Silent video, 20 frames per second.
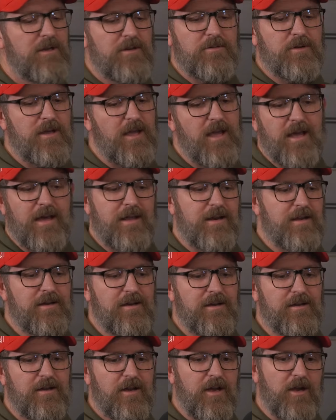we had
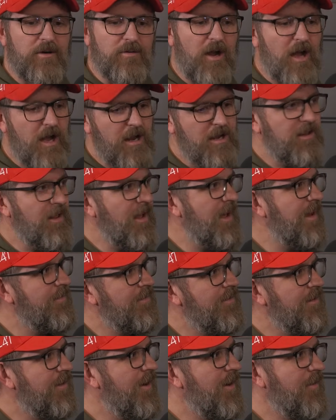a rock
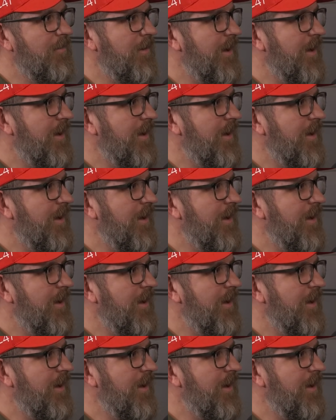climber and